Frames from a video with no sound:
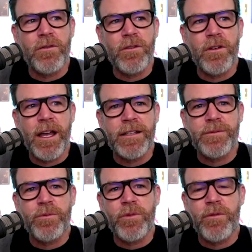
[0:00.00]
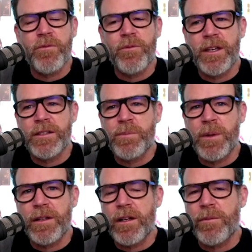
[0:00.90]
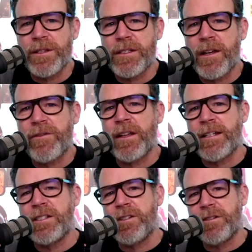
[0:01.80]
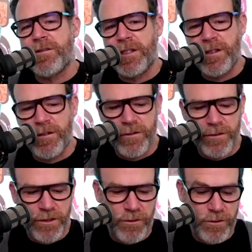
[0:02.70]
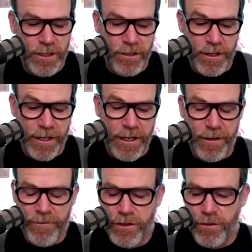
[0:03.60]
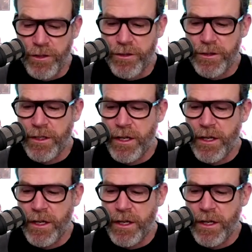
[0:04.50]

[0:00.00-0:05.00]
it's been a little bit tough the last year and a half, 2 years,